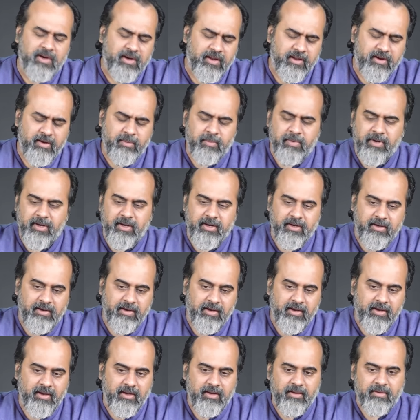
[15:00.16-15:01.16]

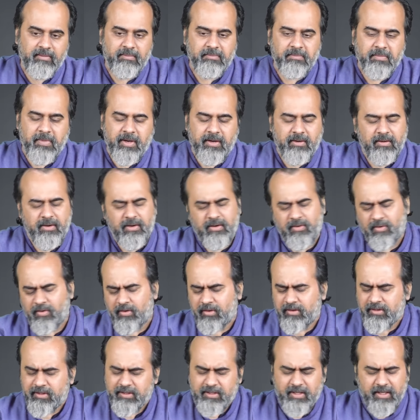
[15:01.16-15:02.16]
vulnerability, and, and
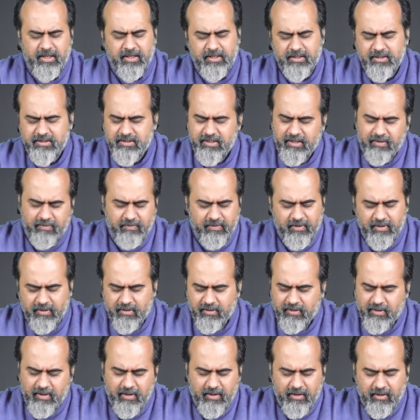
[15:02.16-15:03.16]
all the things that
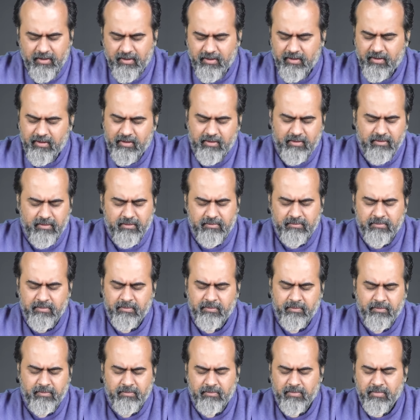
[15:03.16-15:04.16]
we uh,
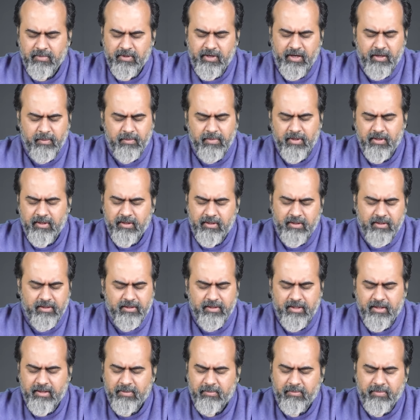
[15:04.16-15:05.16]
mm, label under
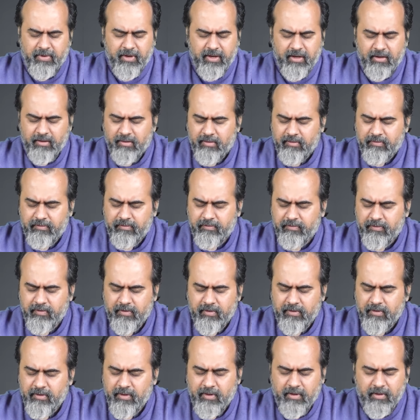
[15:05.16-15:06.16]
the umbrella of
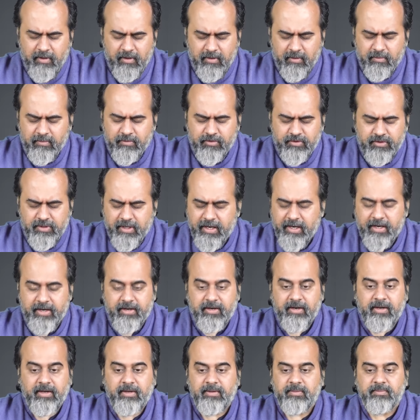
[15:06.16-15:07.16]
uh,
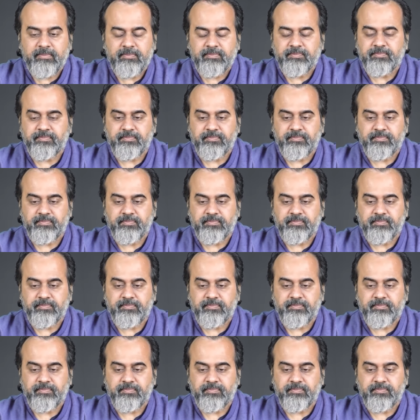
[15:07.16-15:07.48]
emotionality.